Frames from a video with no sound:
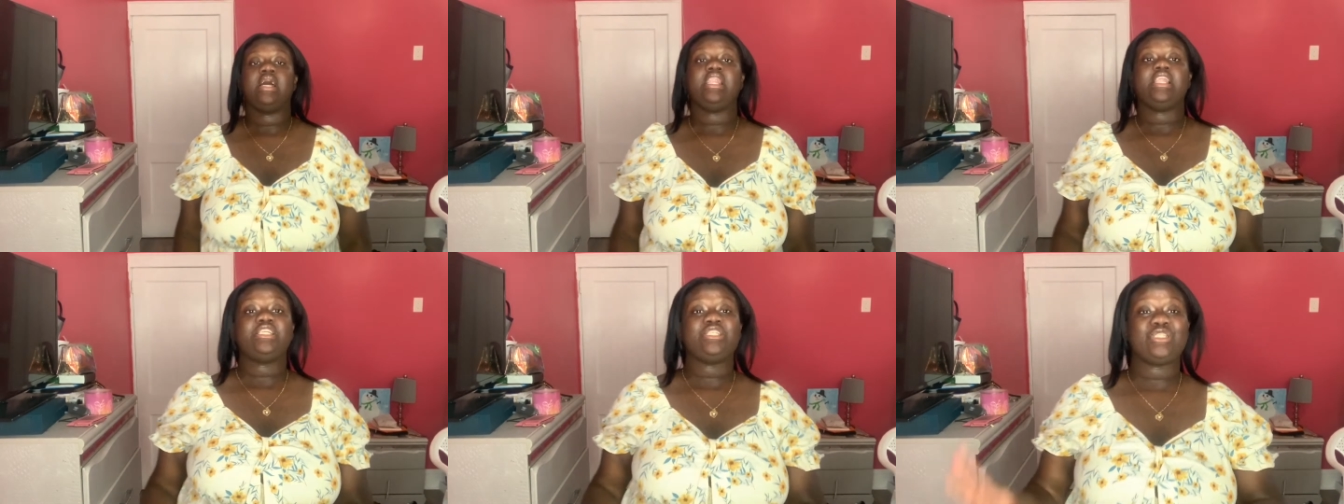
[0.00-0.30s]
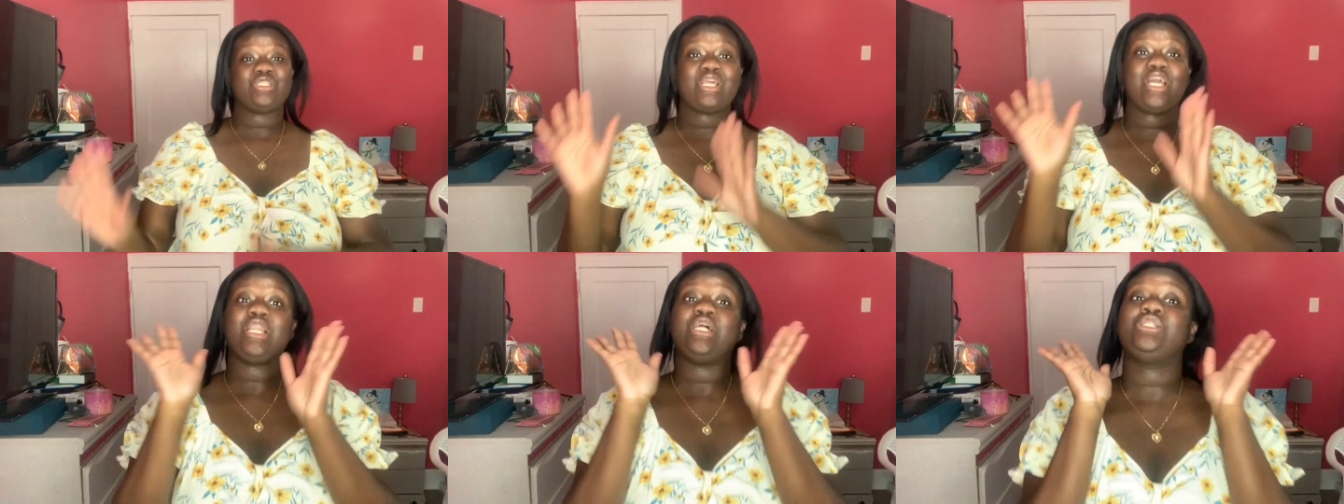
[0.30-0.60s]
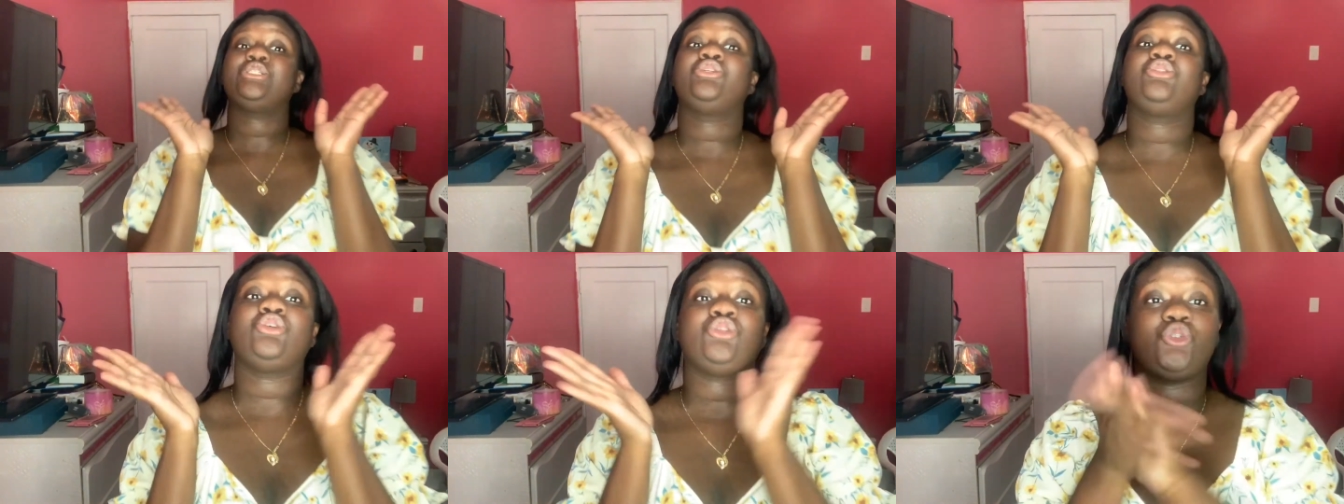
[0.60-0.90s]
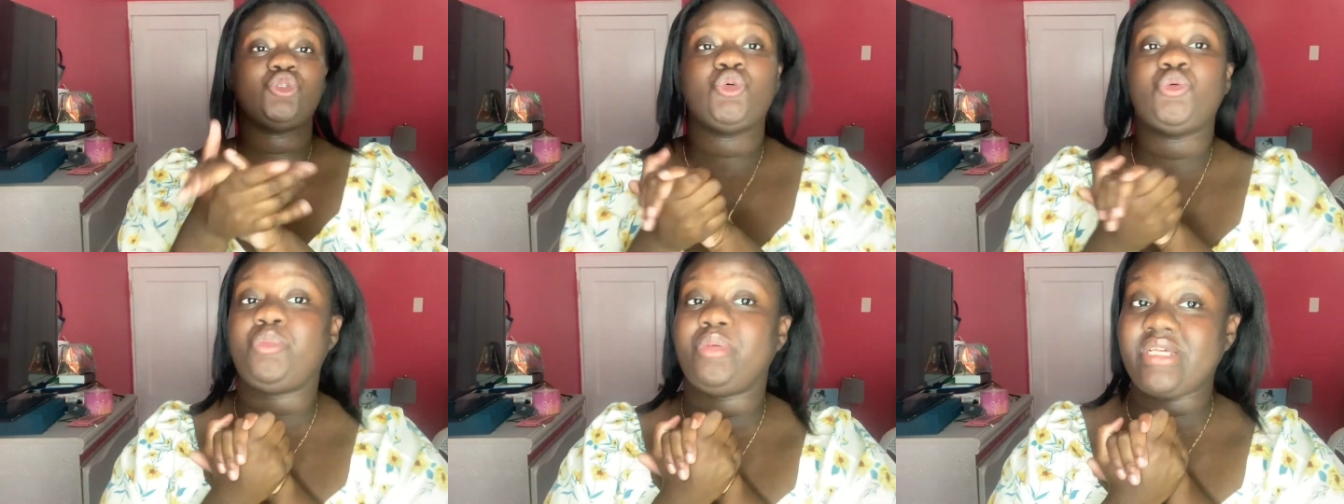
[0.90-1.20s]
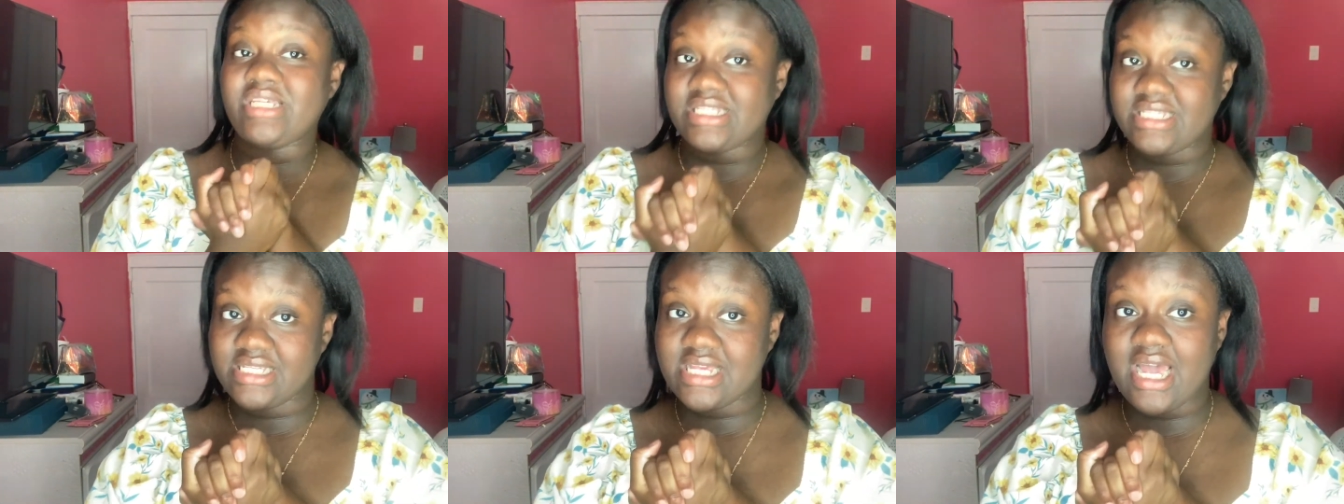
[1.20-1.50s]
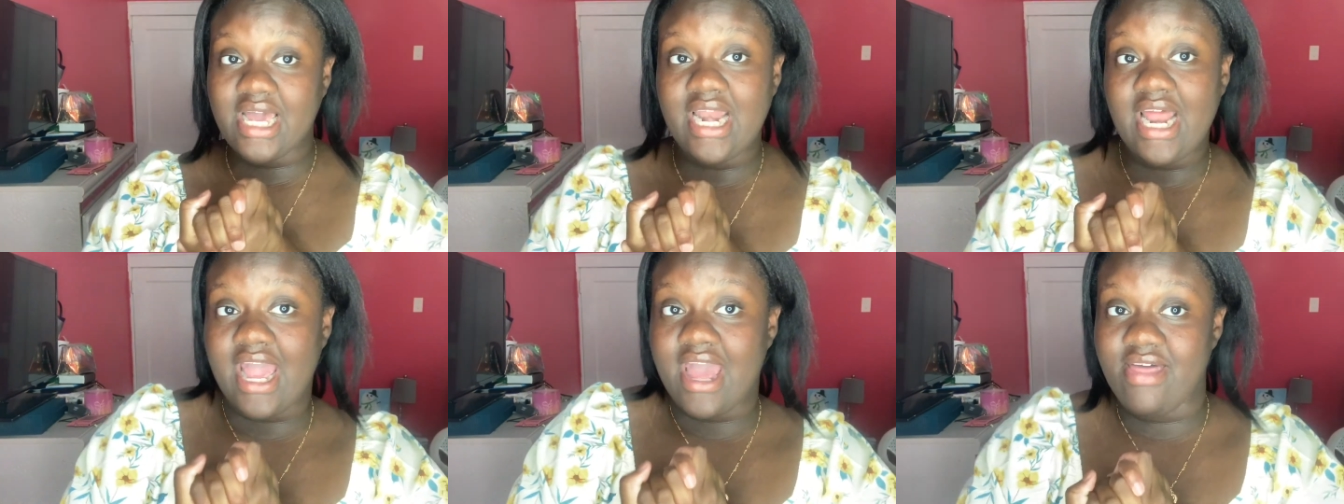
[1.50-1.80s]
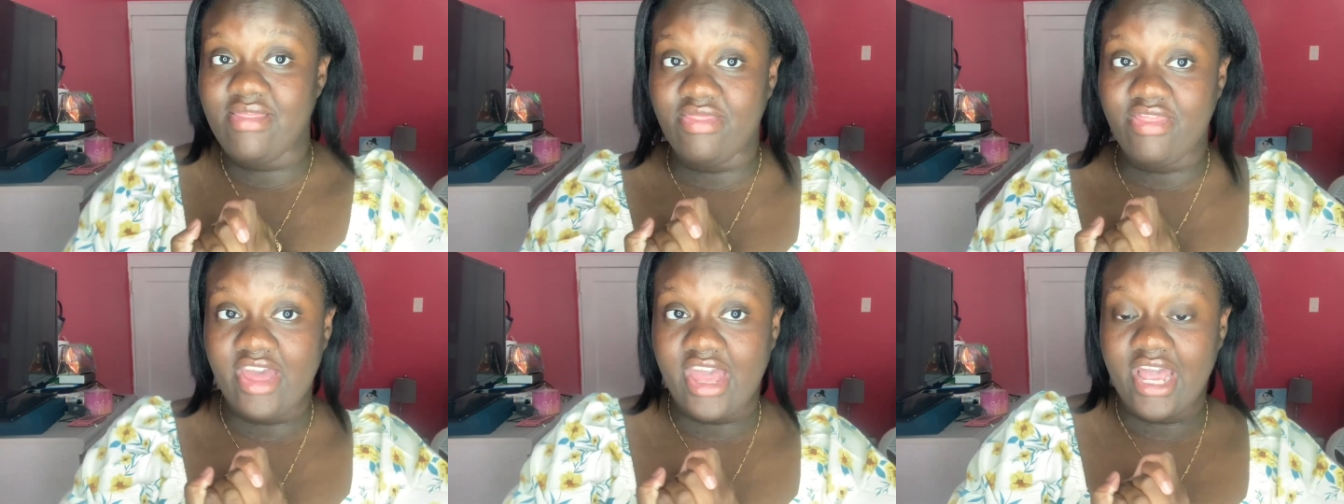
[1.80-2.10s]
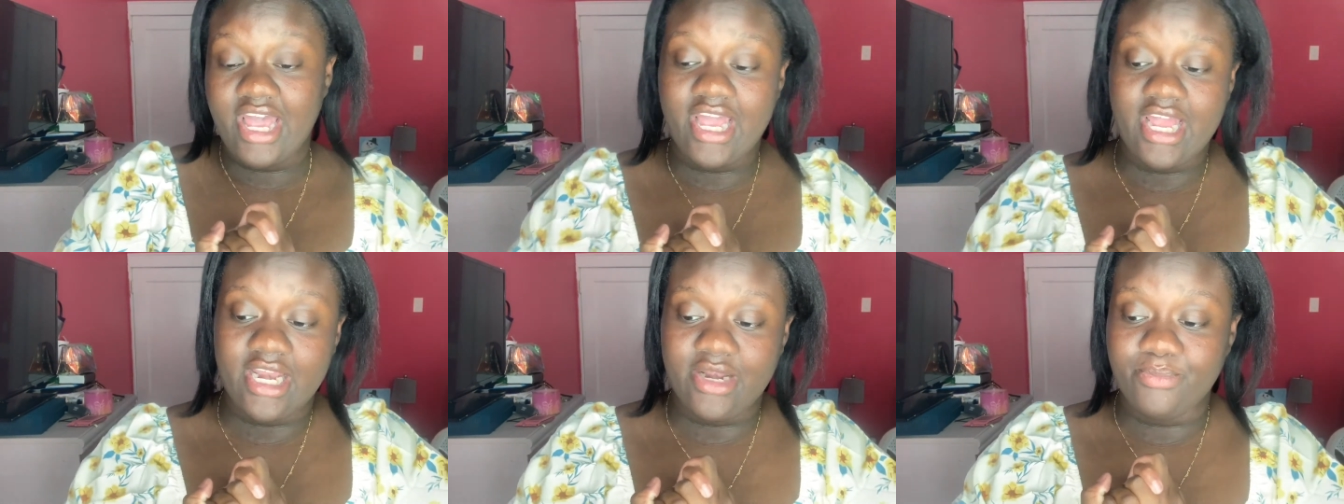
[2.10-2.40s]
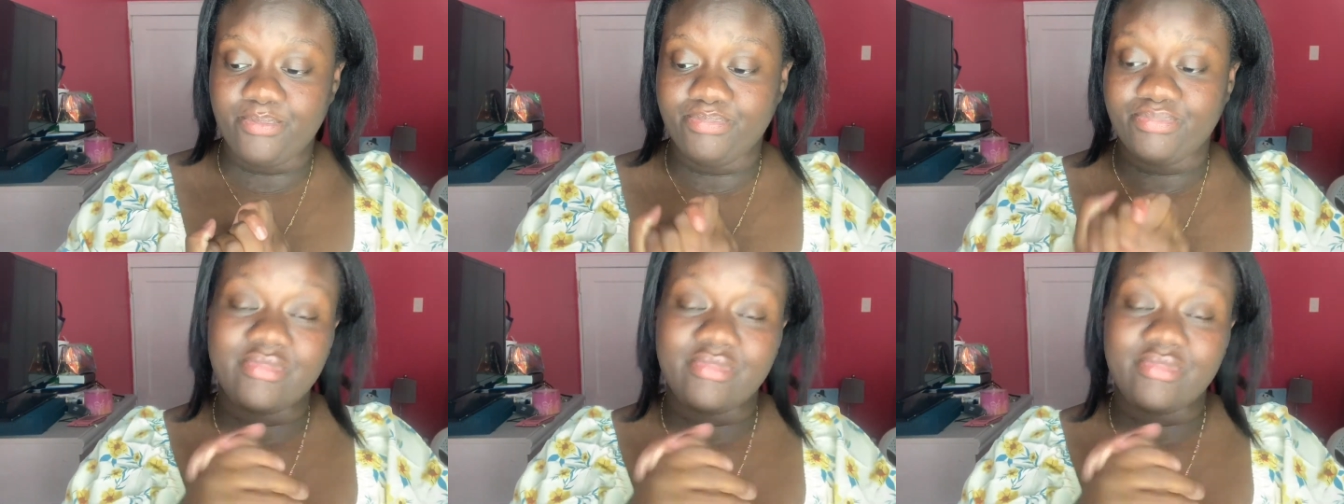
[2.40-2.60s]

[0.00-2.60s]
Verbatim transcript: let's just get onto the two-piece set and then